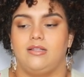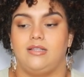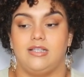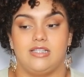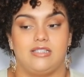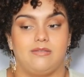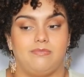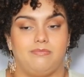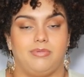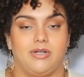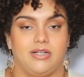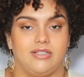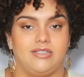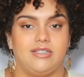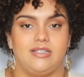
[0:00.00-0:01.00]
this
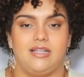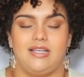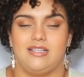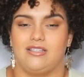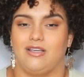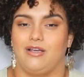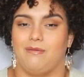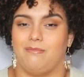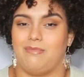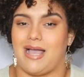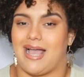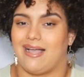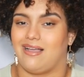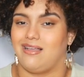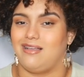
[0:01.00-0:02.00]
person is her
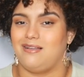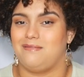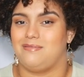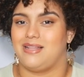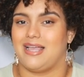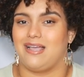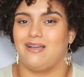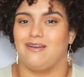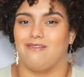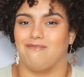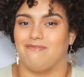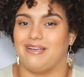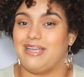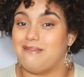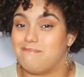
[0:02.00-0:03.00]
backup, like her
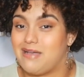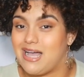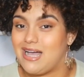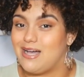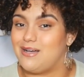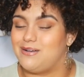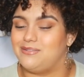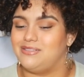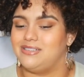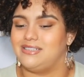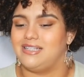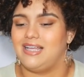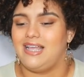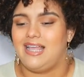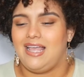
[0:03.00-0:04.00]
rebound.
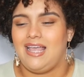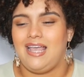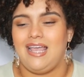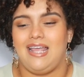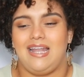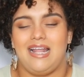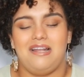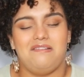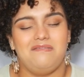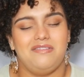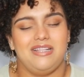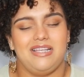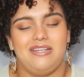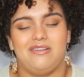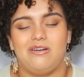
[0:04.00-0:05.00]
And I don't
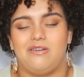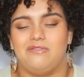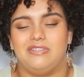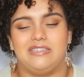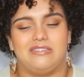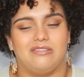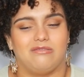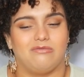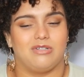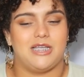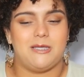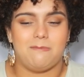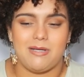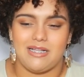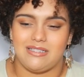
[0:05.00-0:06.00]
really know if it's a
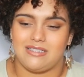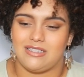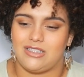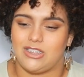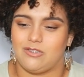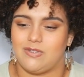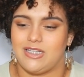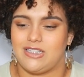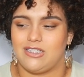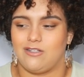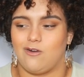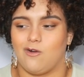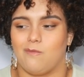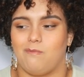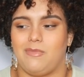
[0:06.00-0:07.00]
rebound situation
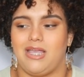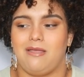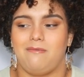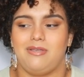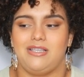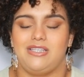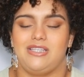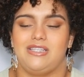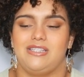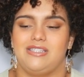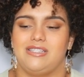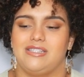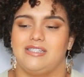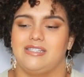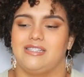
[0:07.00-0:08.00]
or maybe she's
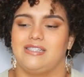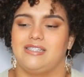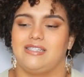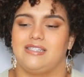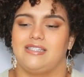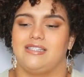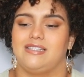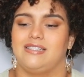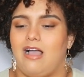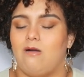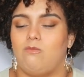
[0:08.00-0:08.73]
just. I